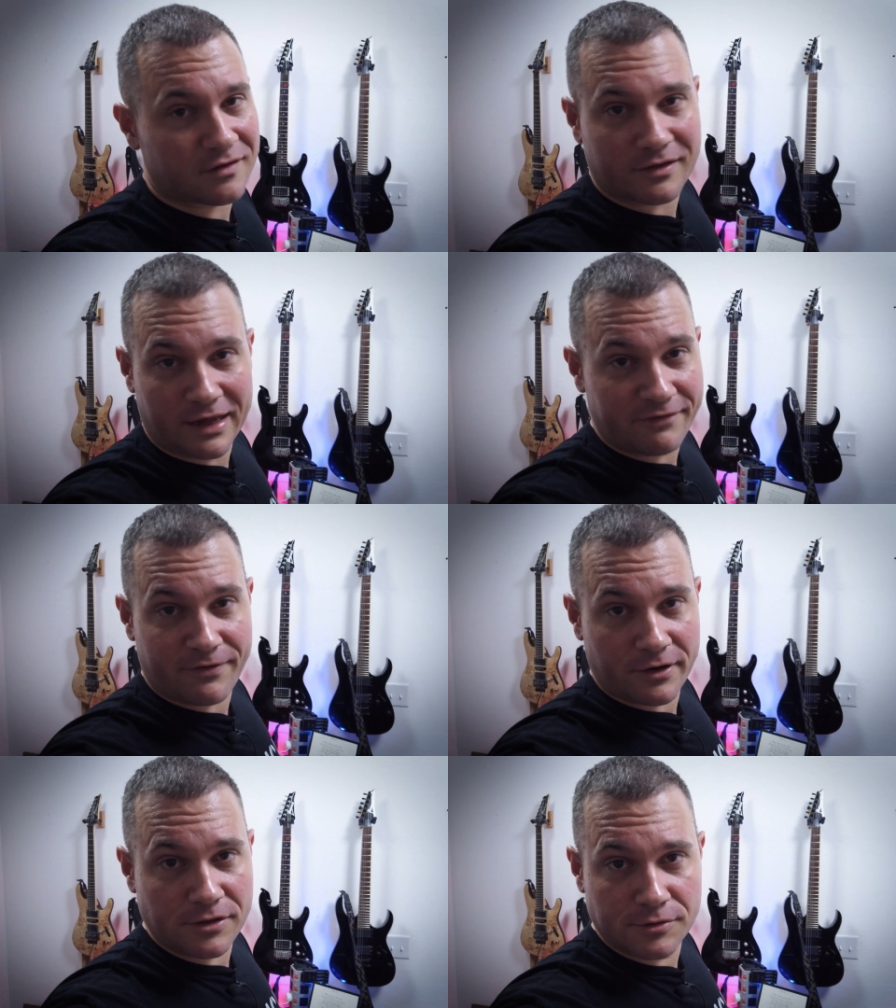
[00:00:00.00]
Tis
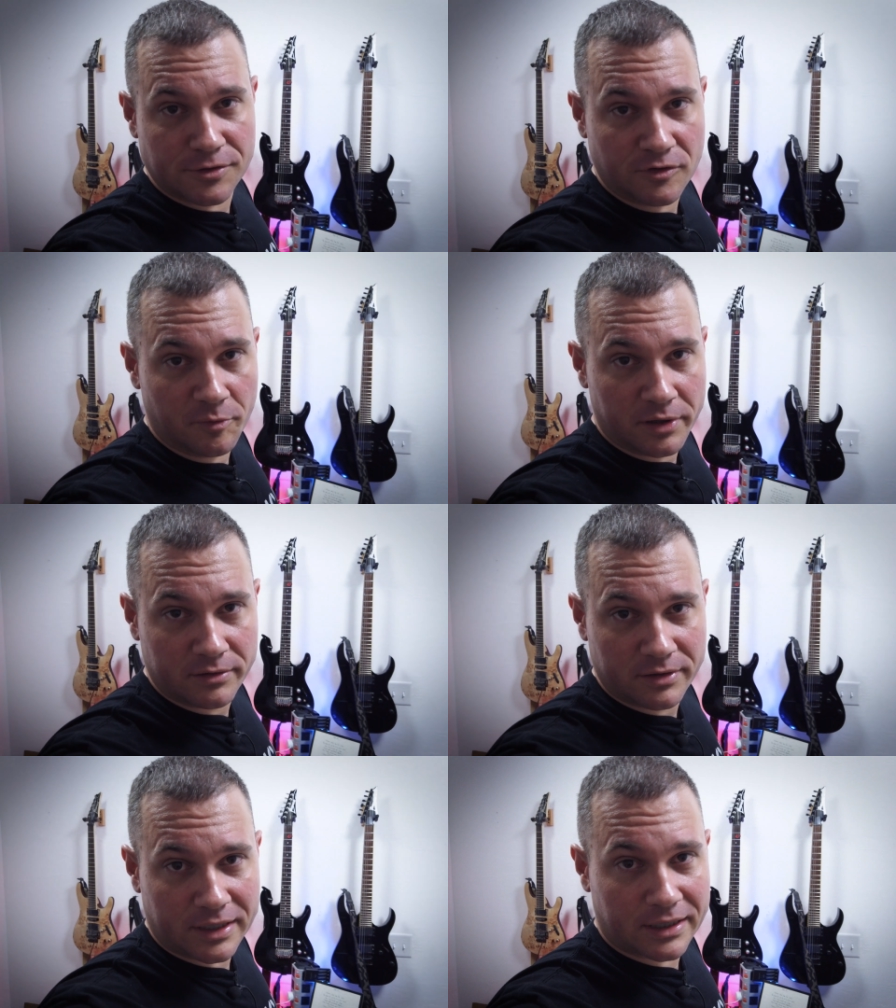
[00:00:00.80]
life on YouTube.
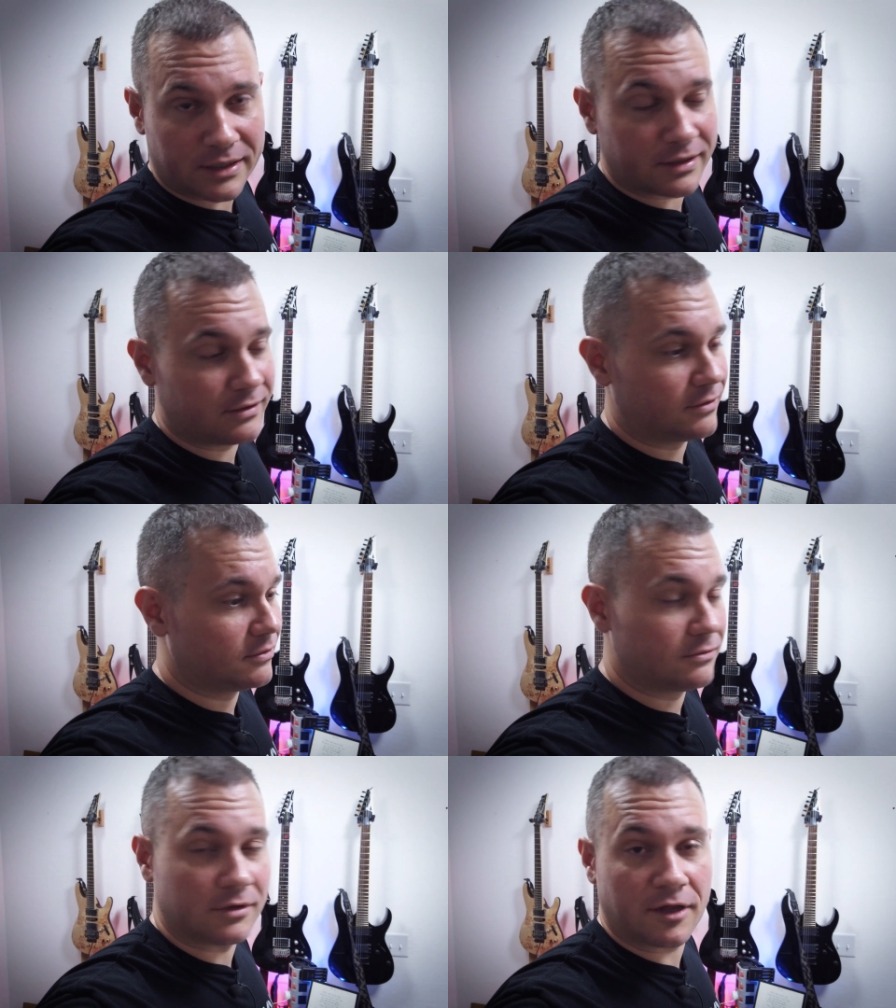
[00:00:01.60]
Uh,
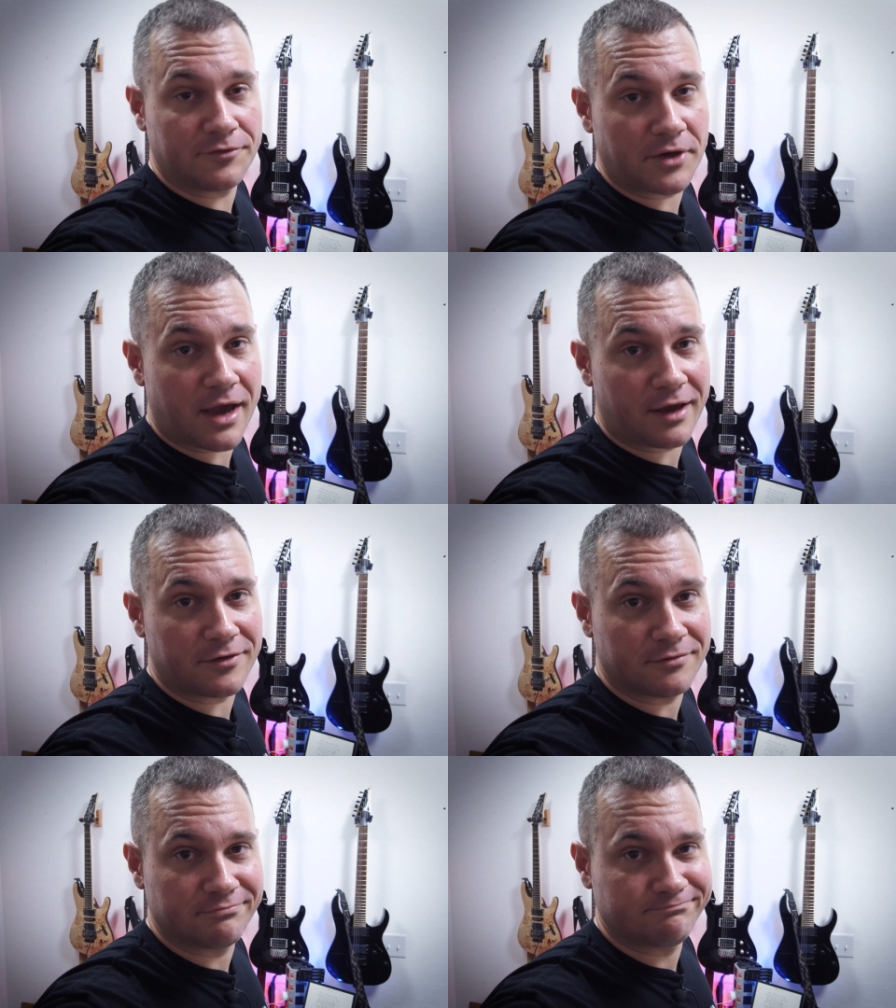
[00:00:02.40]
love you
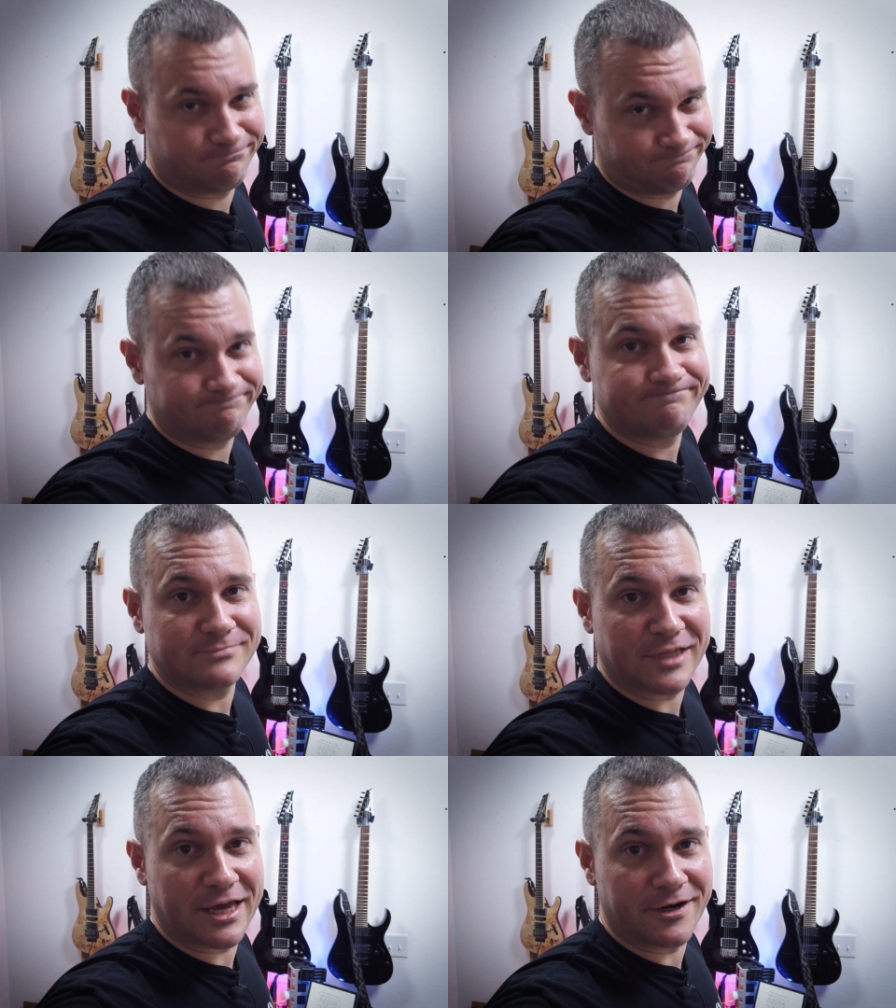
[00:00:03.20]
guys.
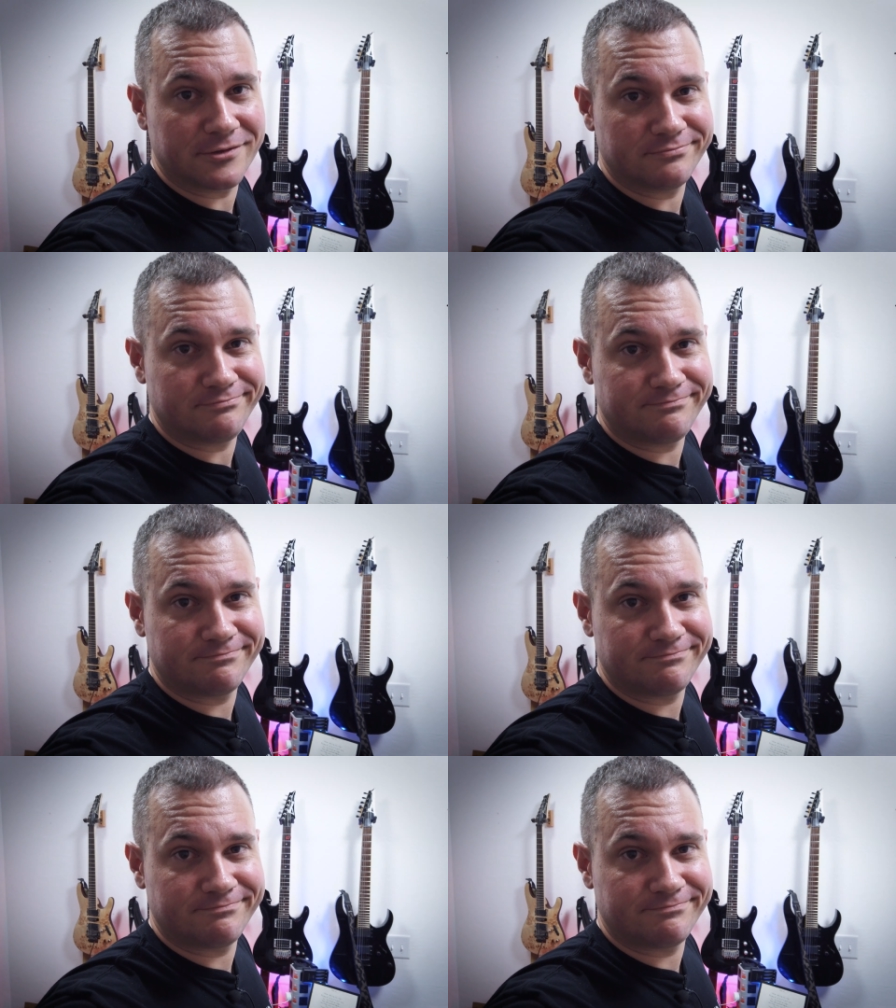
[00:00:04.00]
Later.